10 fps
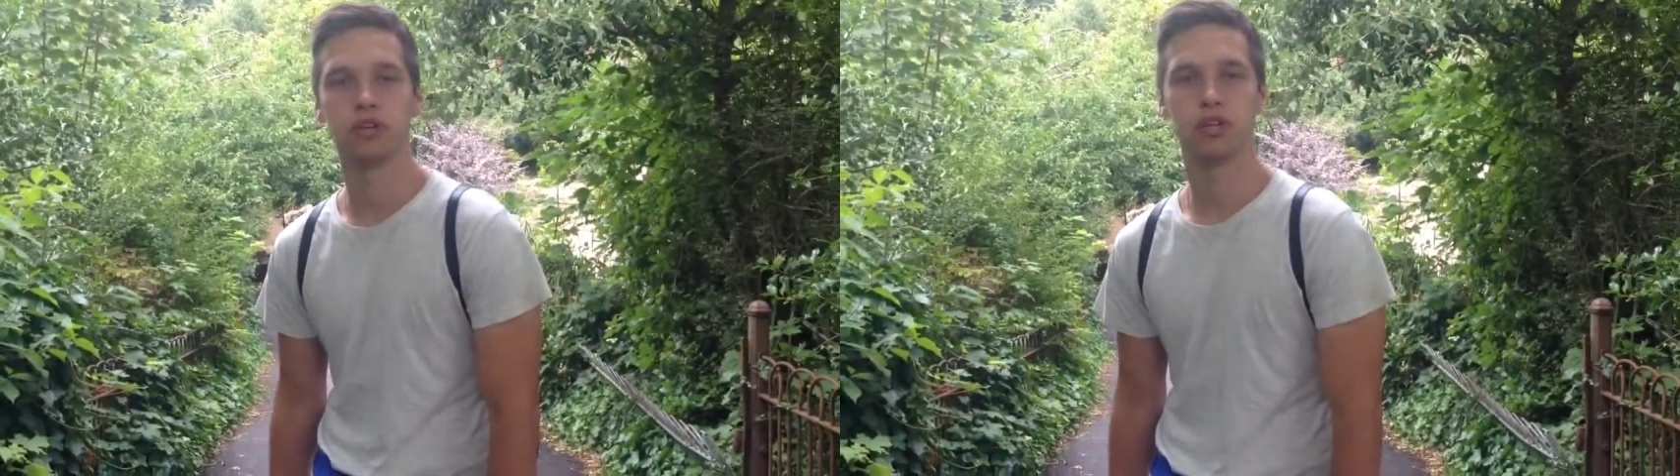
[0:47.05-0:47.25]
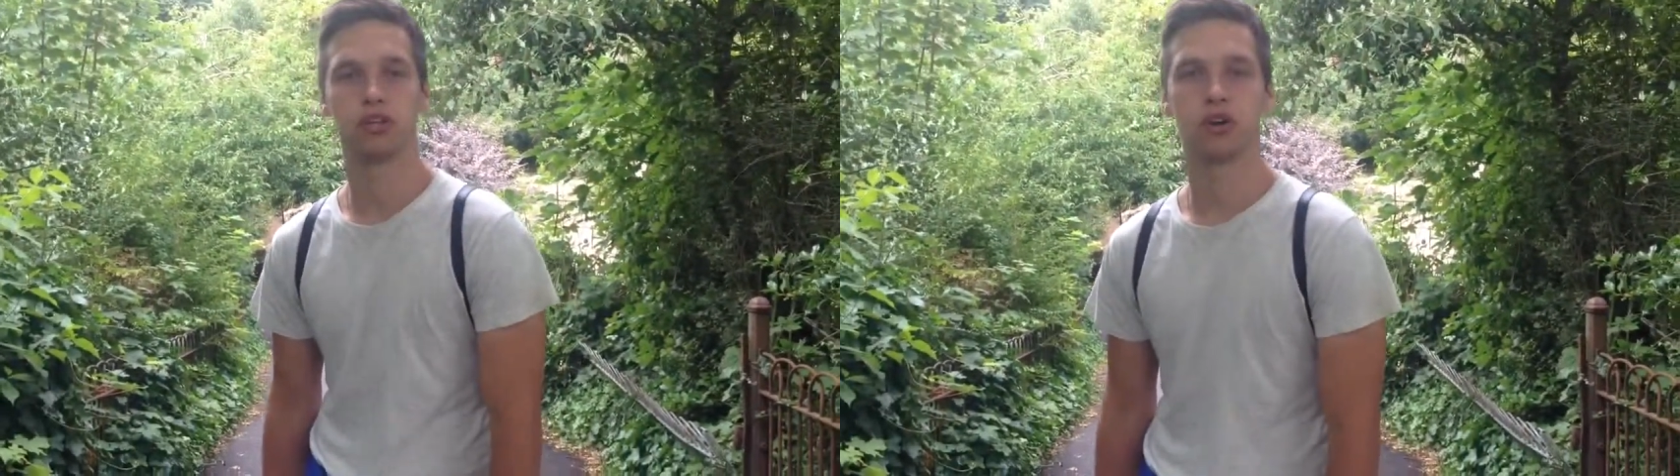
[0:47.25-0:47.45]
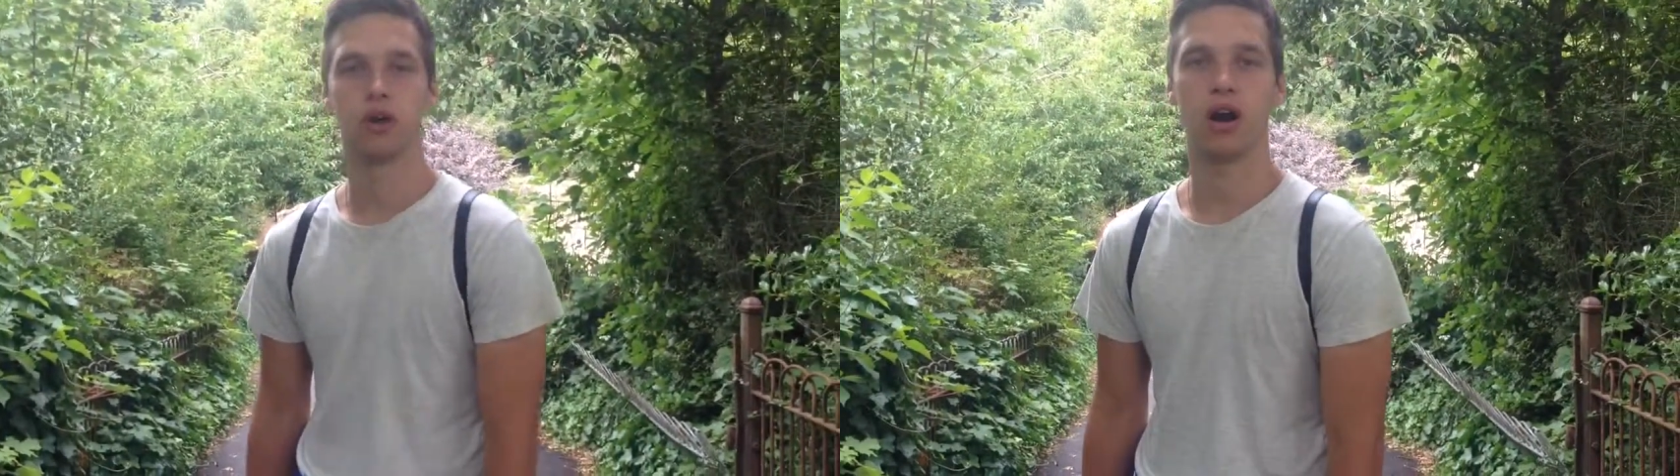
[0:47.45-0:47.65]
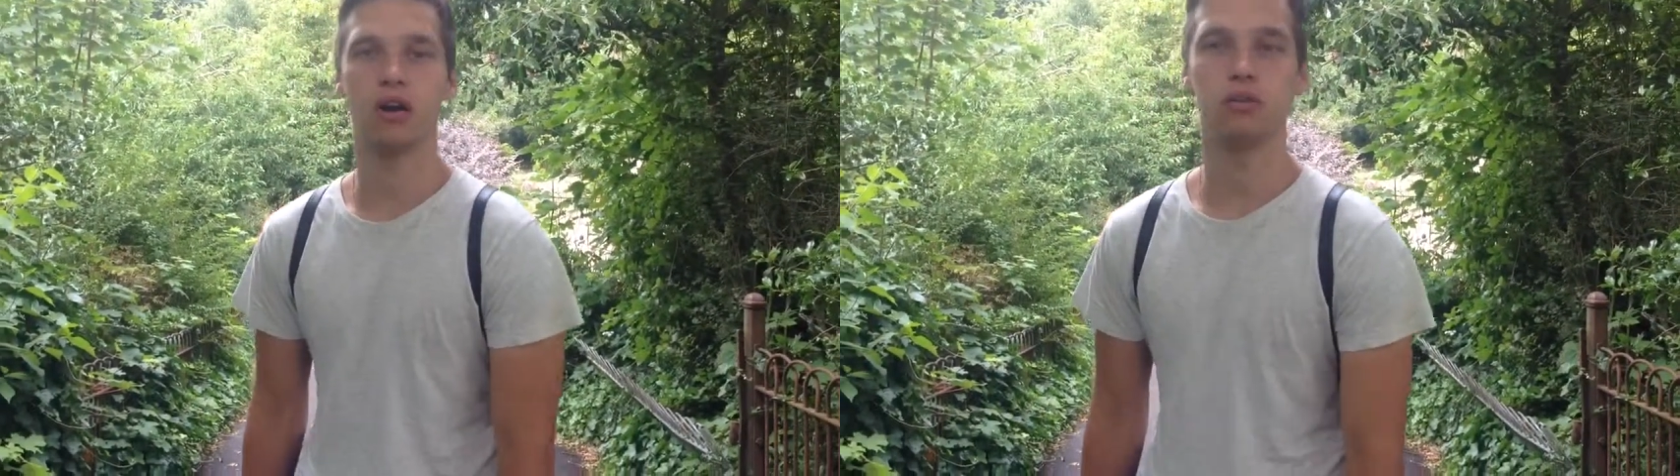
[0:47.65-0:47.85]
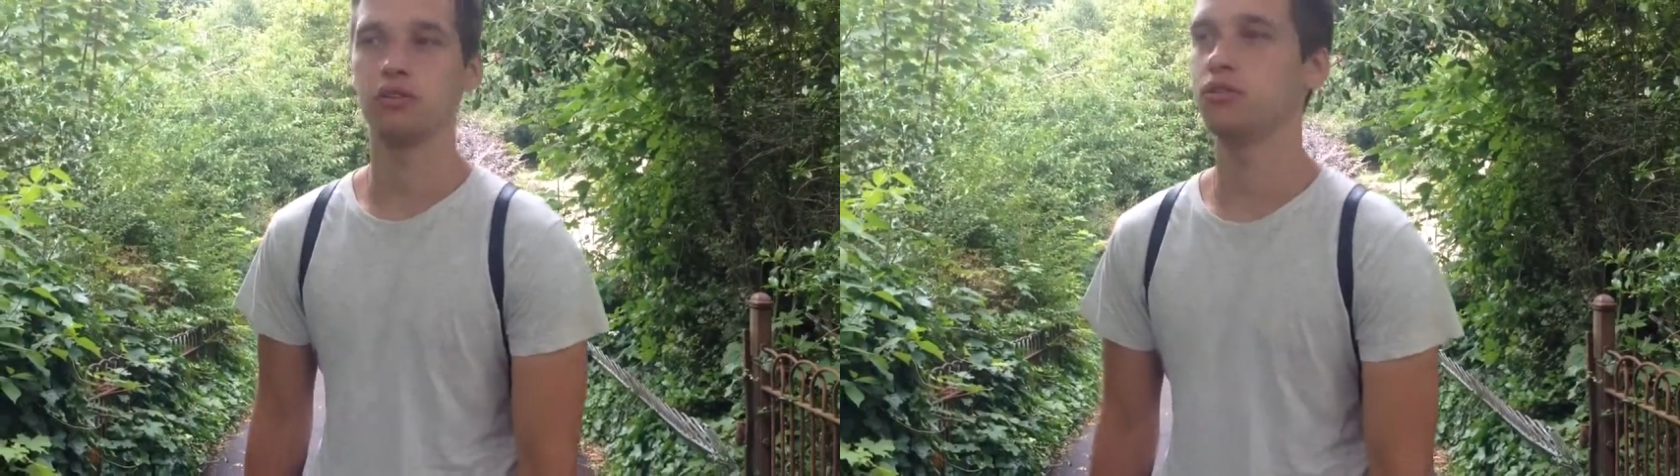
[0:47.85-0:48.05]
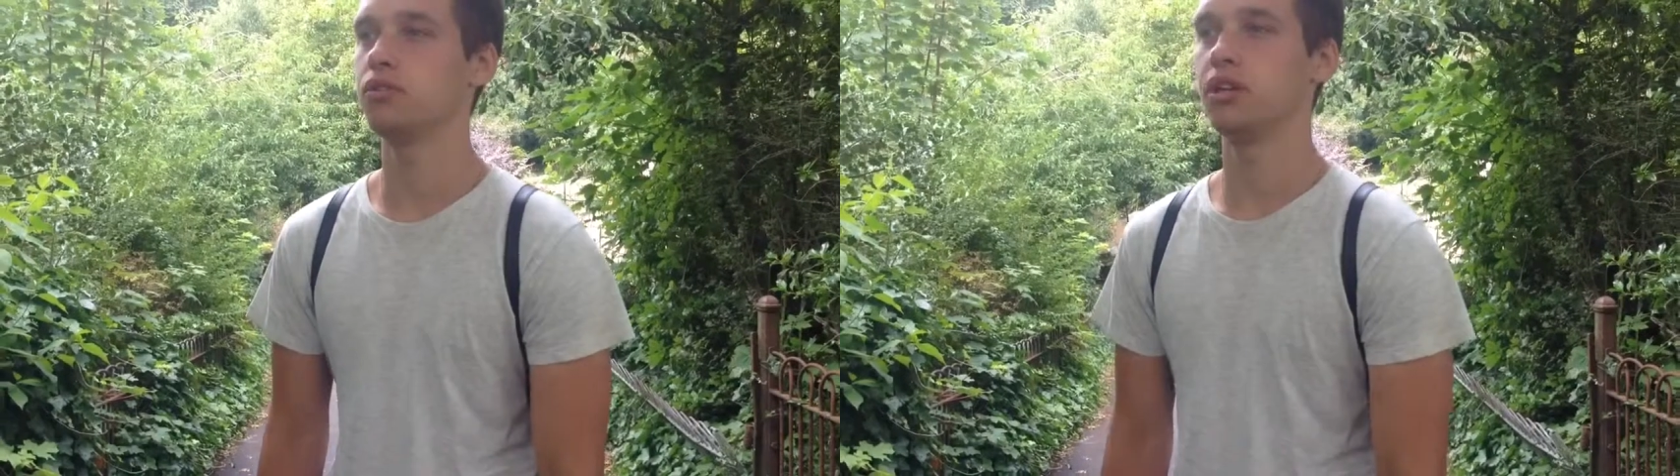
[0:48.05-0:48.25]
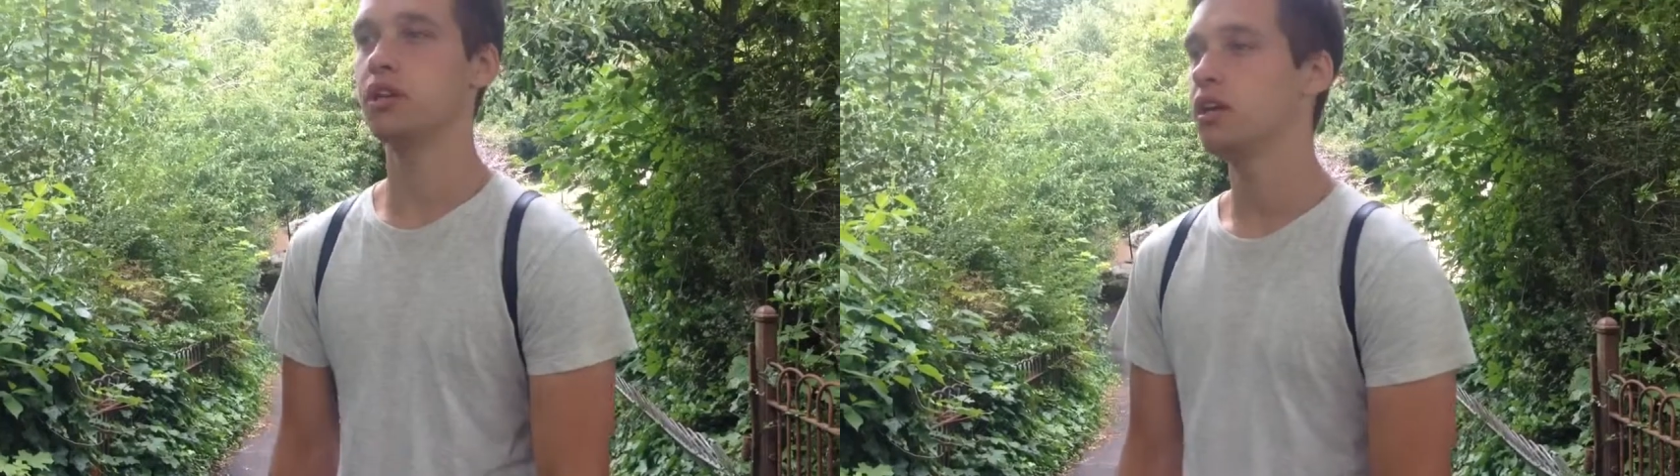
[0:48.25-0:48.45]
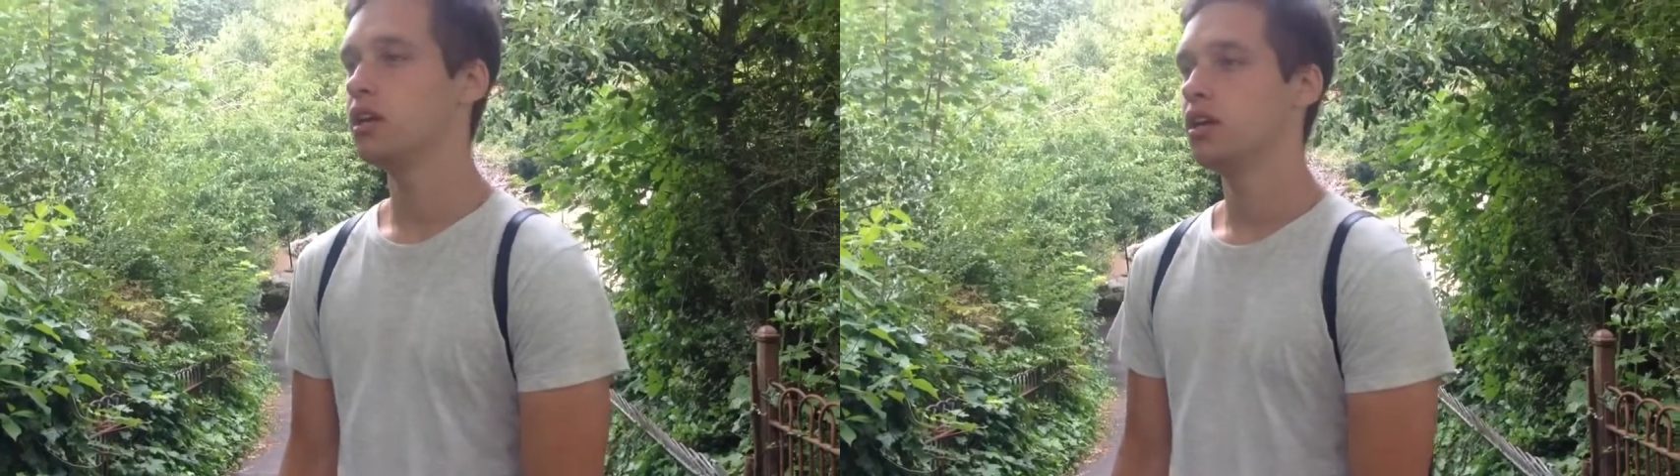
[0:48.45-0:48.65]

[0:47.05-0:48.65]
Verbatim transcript: doing, you know how you're doing,